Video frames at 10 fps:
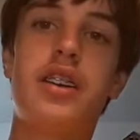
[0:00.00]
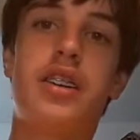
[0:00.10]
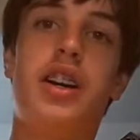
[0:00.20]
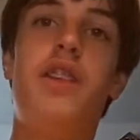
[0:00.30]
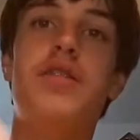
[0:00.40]

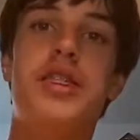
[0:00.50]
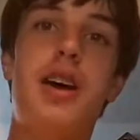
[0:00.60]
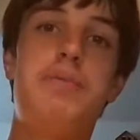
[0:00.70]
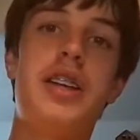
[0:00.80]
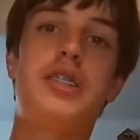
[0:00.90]
comes
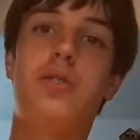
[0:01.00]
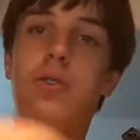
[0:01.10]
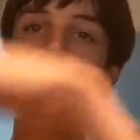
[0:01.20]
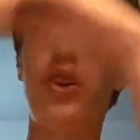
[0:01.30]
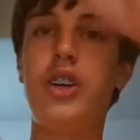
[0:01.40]
up and it's
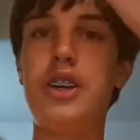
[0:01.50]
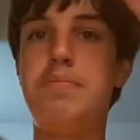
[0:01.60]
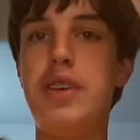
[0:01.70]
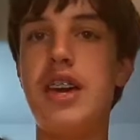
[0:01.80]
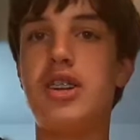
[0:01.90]
really
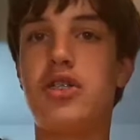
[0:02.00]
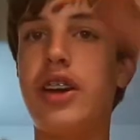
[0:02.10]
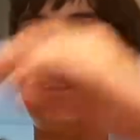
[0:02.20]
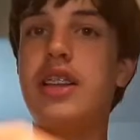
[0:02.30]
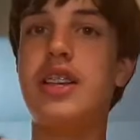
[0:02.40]
big,
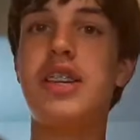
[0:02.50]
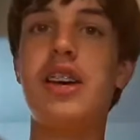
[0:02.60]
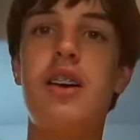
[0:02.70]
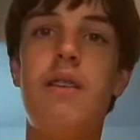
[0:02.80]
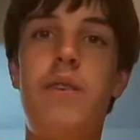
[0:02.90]
creating this
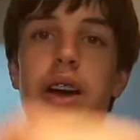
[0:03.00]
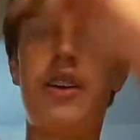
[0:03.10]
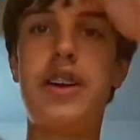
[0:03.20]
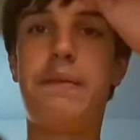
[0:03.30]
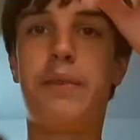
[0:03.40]

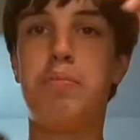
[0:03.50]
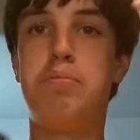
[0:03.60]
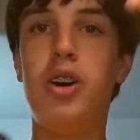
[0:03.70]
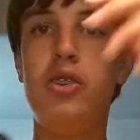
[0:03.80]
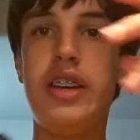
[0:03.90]
very
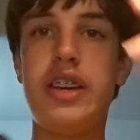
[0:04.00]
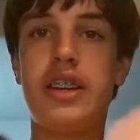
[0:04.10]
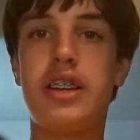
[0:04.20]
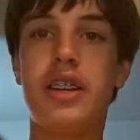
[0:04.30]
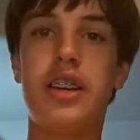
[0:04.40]
foreboding,